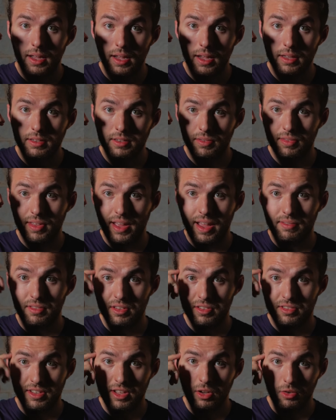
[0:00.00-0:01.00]
is if they have the
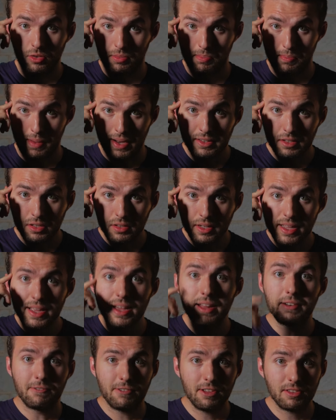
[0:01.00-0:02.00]
skills mentally
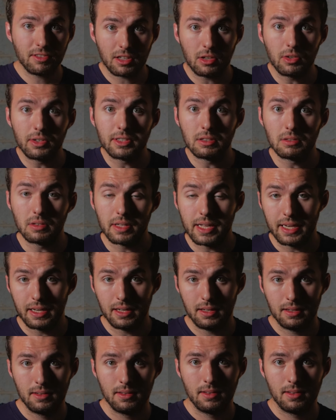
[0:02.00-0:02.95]
and physically to lead.